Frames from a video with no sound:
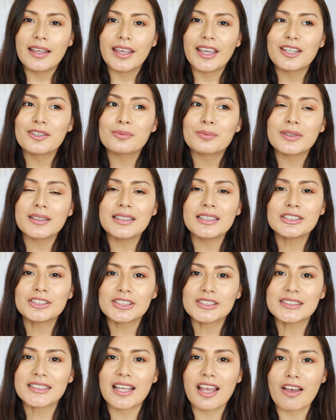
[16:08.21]
it really
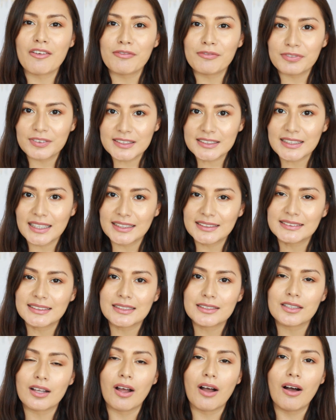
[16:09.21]
just
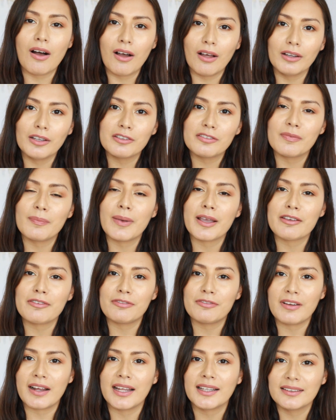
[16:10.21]
emphasizes all of my
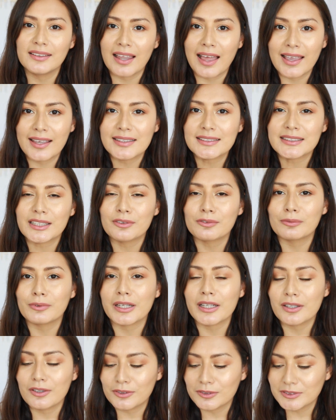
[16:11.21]
fine lines and
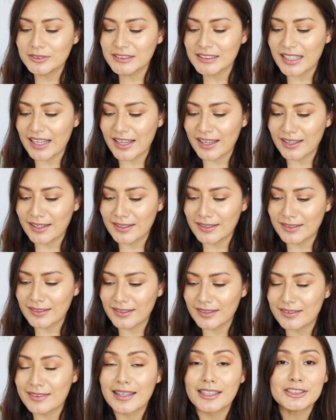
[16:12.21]
wrinkles,
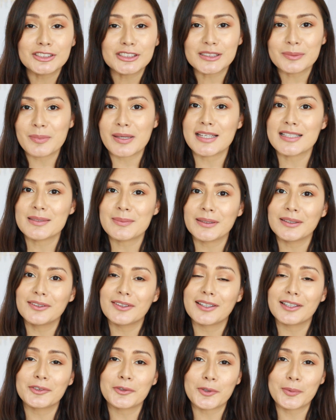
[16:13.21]
and that just makes me
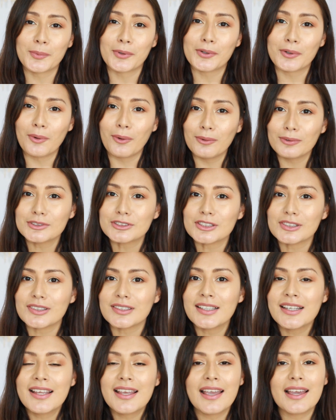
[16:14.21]
look a little more
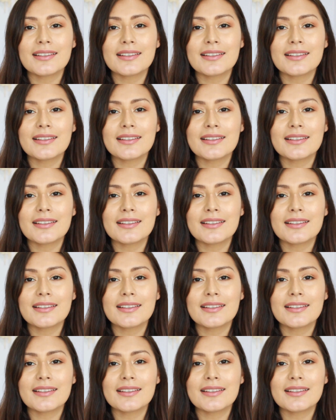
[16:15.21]
older.